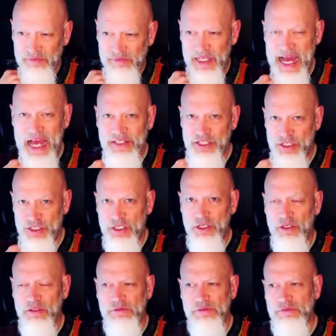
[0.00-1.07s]
last
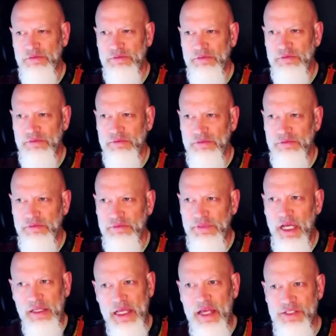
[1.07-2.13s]
year.
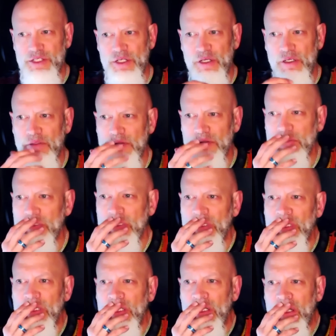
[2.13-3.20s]
Yeah, last year.
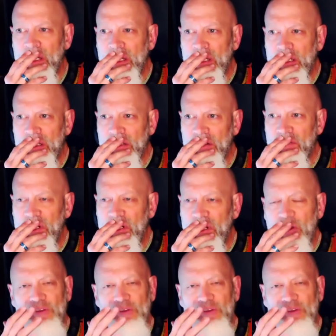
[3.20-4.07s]
Well, it